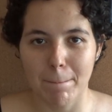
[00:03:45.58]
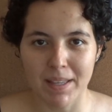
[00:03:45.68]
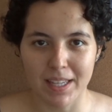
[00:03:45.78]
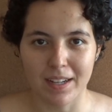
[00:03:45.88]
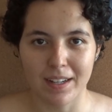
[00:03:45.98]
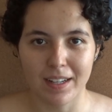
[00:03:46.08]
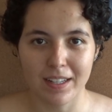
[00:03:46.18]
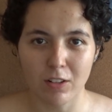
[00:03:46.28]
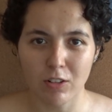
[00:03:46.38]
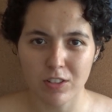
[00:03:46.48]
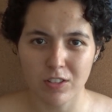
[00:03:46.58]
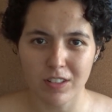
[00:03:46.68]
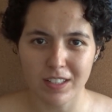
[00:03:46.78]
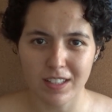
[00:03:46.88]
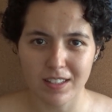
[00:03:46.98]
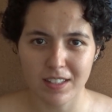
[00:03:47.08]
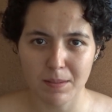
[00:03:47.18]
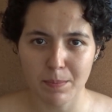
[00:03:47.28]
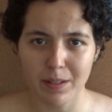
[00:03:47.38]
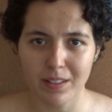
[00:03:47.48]
but yeah and also in that
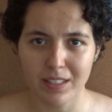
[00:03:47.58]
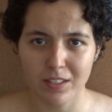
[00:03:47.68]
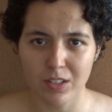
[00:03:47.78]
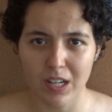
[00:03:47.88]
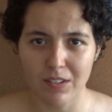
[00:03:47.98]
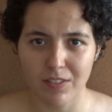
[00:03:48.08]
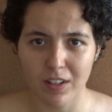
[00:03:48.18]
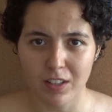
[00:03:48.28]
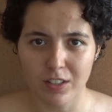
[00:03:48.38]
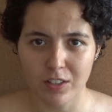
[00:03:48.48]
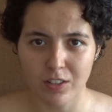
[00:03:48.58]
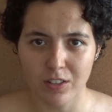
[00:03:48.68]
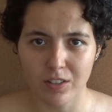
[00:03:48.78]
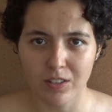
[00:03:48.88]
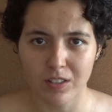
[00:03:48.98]
same building you have a little